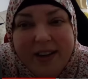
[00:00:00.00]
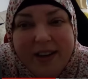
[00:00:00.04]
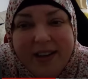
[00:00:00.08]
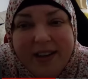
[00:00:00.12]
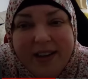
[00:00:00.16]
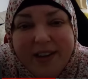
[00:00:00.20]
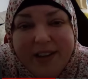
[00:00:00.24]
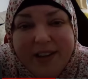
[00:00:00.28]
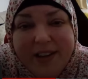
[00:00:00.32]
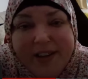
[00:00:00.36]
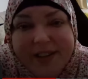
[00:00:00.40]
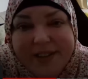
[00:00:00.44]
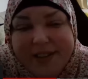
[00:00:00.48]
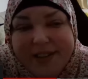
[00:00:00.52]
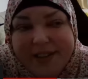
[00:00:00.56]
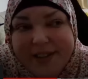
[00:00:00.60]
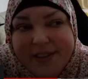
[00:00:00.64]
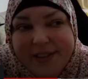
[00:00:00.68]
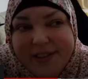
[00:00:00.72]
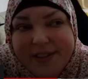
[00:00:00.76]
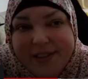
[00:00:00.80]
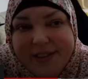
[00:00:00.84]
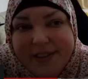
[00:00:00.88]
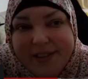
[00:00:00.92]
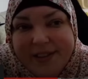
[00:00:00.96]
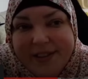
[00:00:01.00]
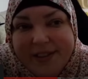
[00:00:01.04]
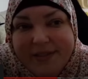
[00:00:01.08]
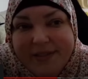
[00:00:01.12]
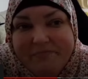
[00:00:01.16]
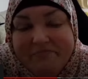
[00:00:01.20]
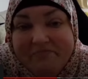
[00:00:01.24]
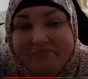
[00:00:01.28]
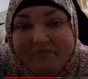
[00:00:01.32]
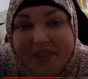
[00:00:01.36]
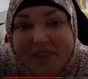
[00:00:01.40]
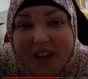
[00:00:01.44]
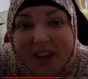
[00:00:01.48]
here. Good
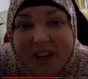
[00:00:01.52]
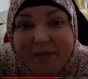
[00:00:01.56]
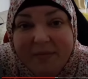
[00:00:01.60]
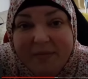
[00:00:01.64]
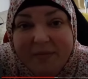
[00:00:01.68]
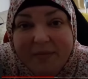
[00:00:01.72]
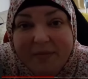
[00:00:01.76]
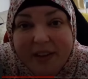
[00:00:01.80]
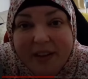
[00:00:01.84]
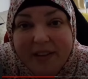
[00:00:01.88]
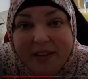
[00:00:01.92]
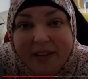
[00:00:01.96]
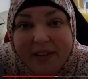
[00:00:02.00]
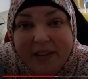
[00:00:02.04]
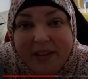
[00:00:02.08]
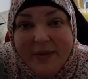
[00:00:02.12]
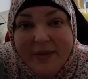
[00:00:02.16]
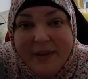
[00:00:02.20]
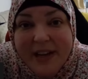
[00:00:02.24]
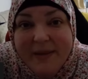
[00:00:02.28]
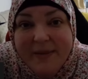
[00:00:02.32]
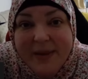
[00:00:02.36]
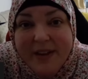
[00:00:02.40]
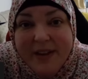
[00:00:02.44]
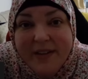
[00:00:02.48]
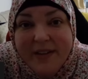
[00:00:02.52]
Lord, those filters are having